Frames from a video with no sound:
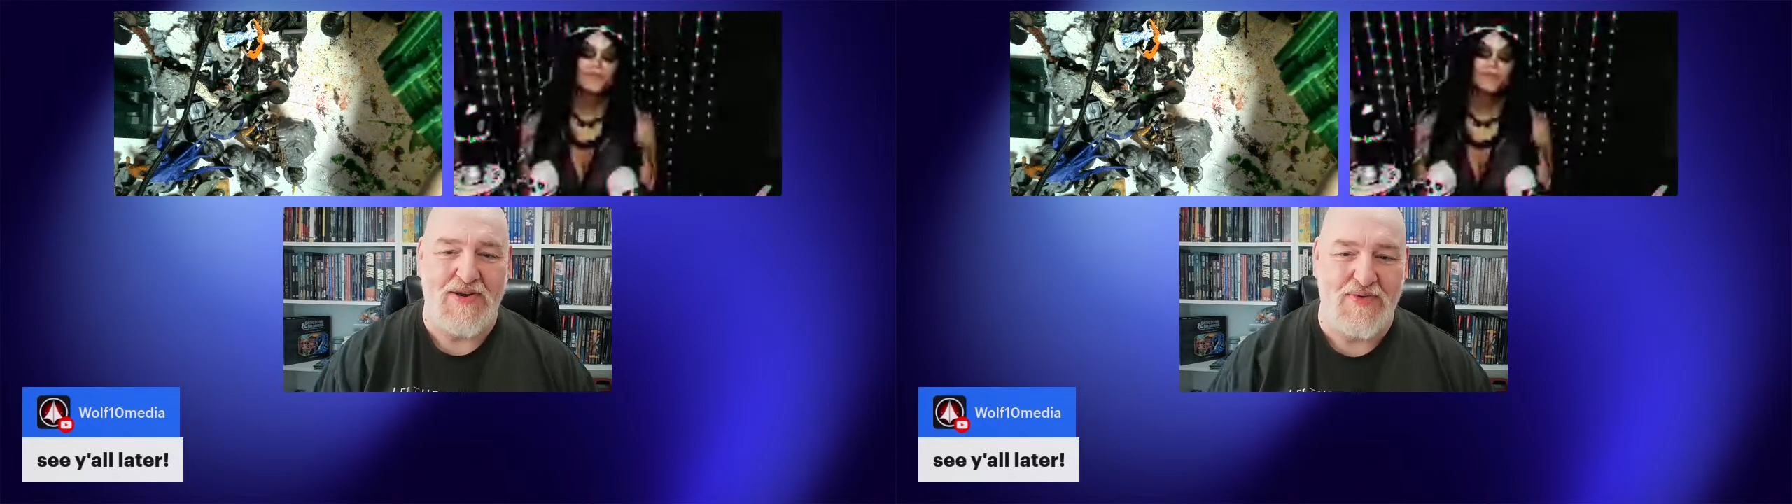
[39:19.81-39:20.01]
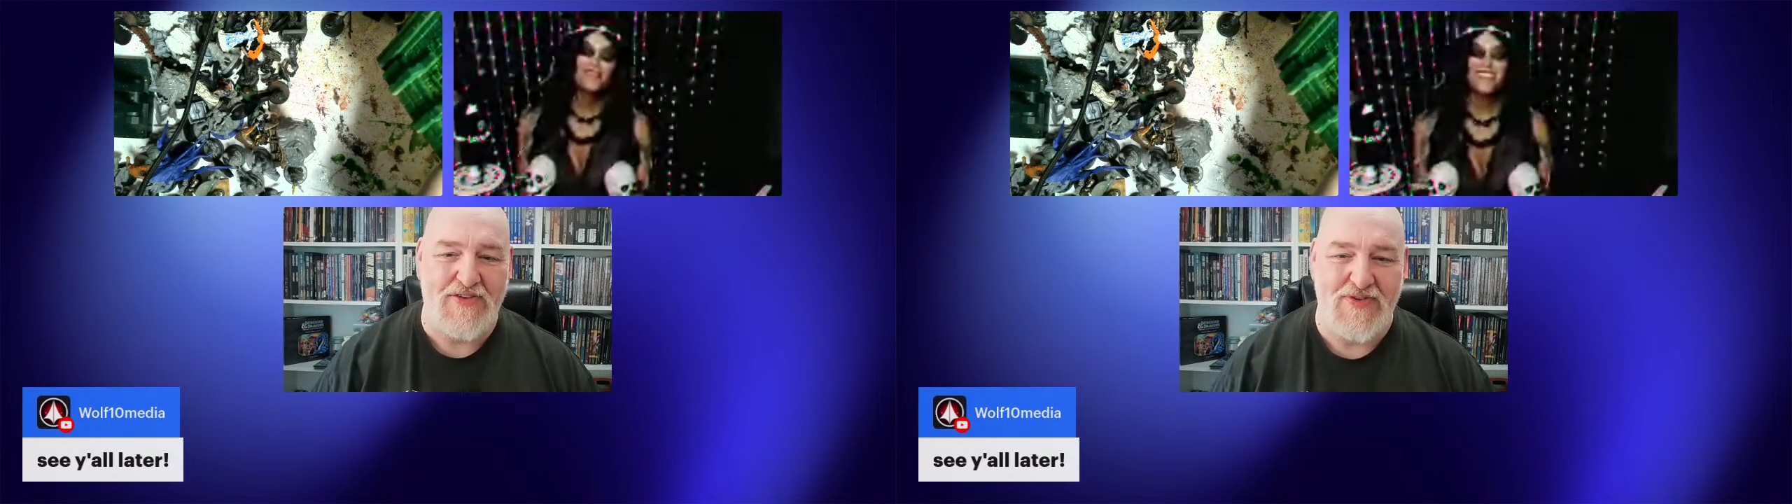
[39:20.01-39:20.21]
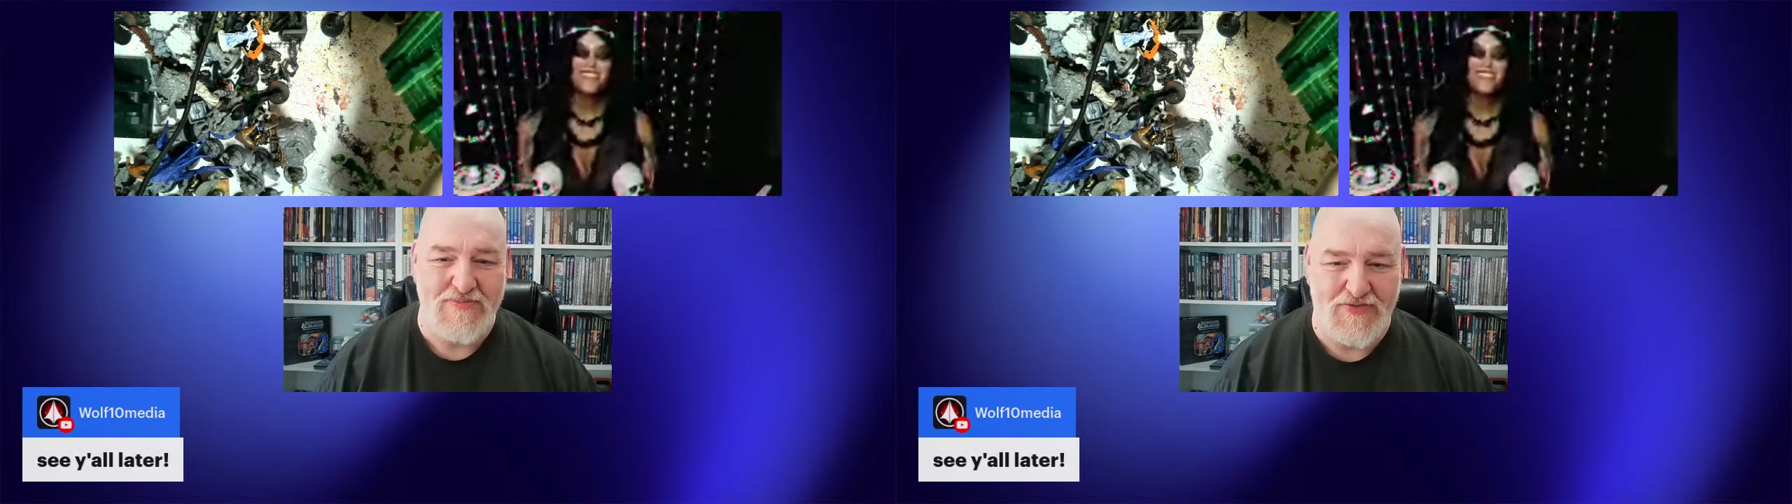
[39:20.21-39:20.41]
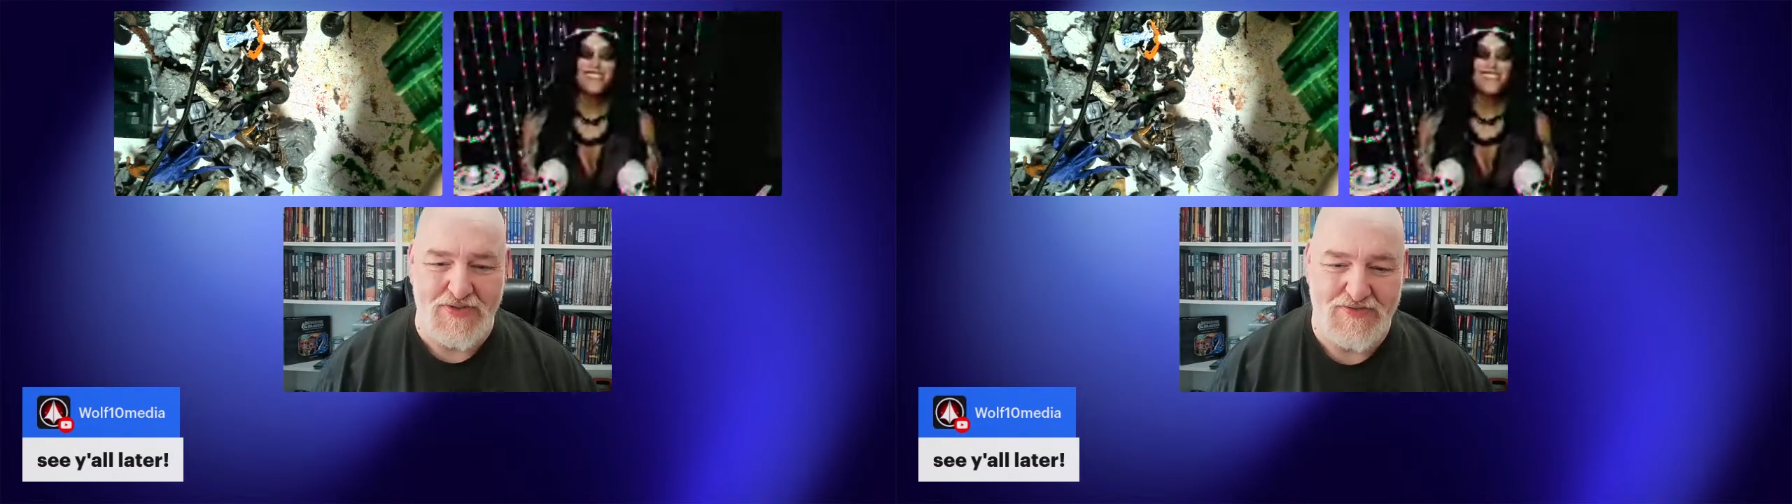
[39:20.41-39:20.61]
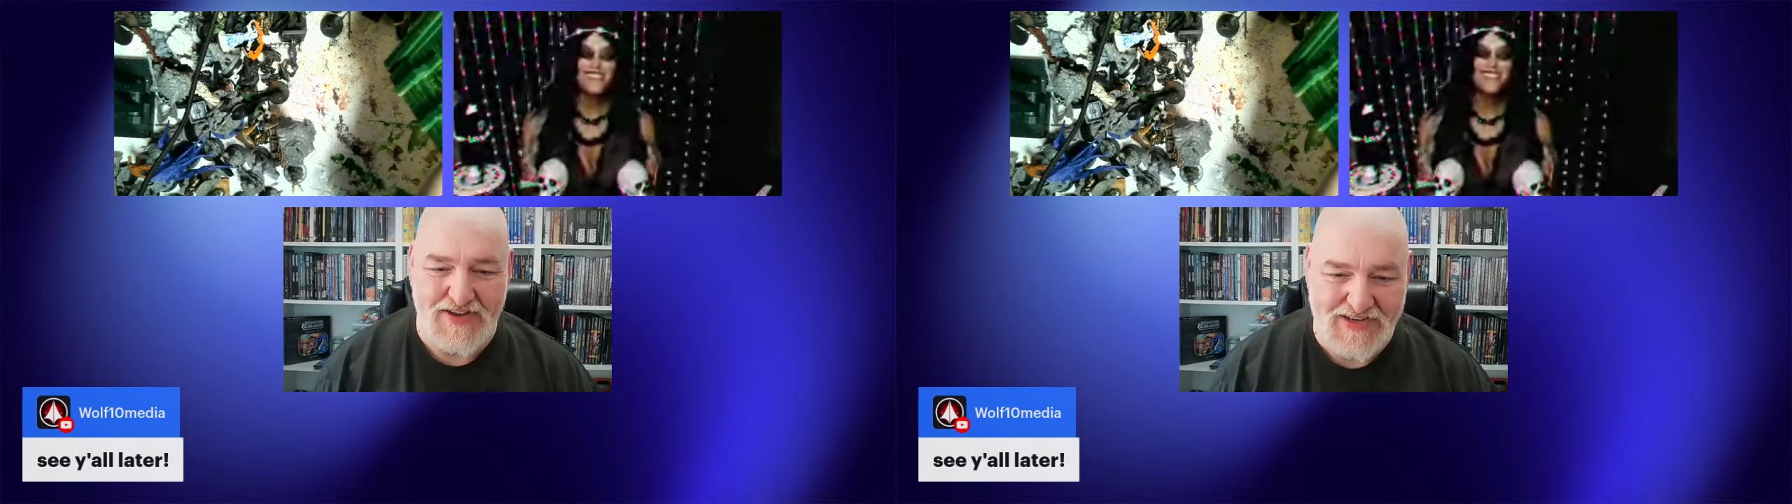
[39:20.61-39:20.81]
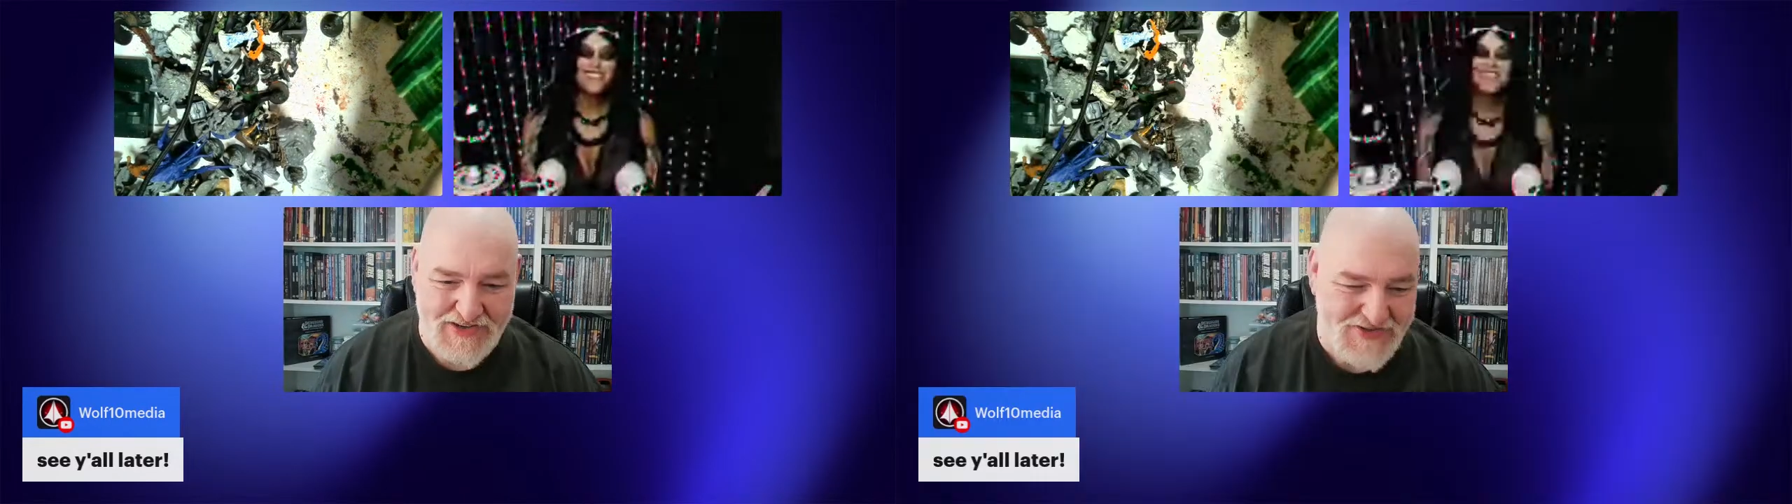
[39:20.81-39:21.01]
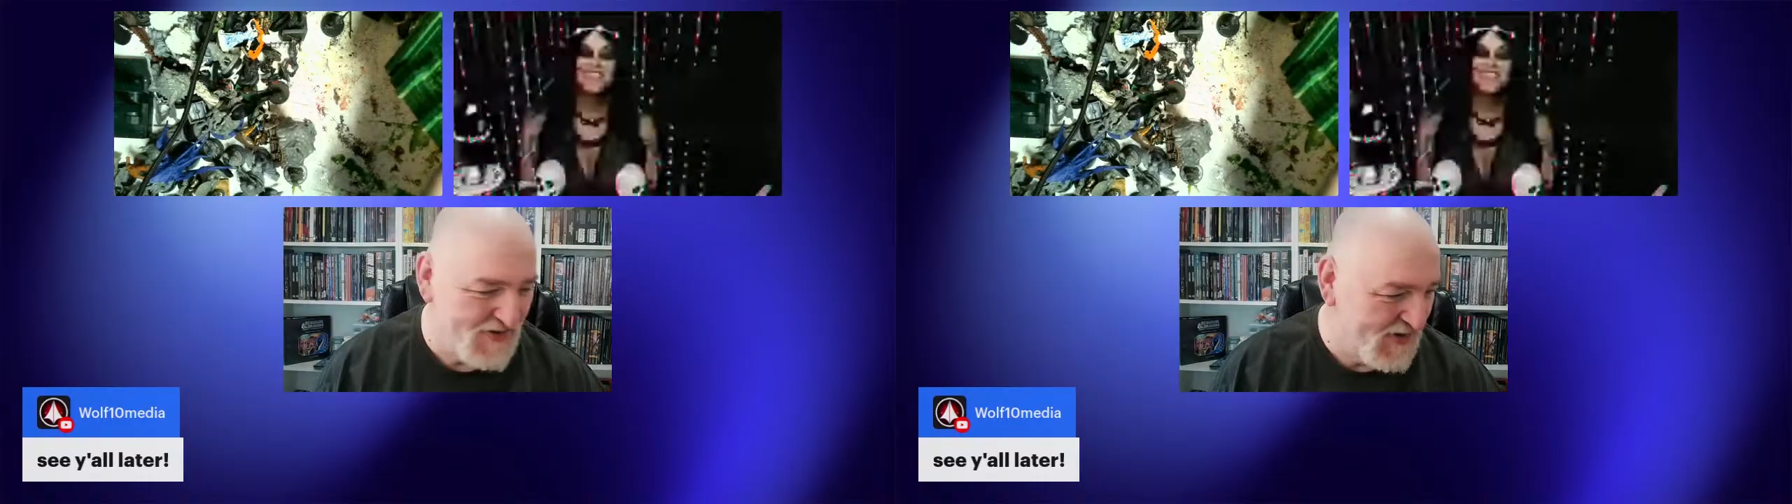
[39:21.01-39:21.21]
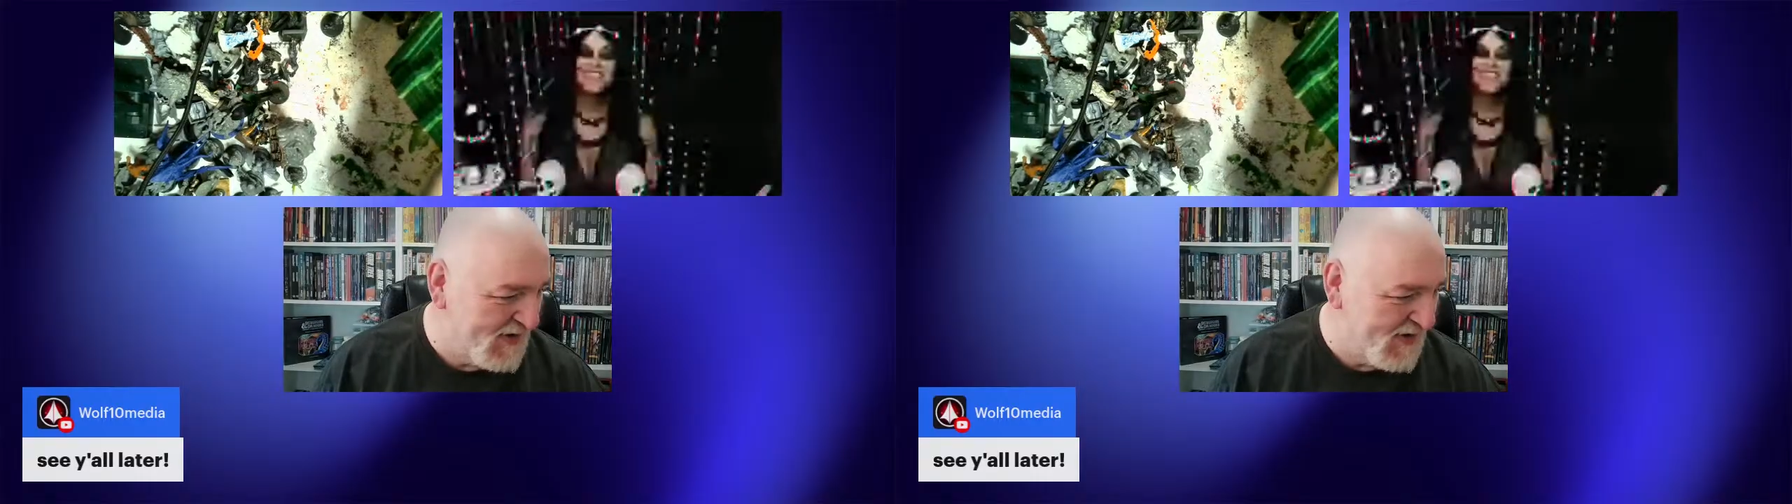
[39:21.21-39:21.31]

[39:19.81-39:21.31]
away from before the Vikings showed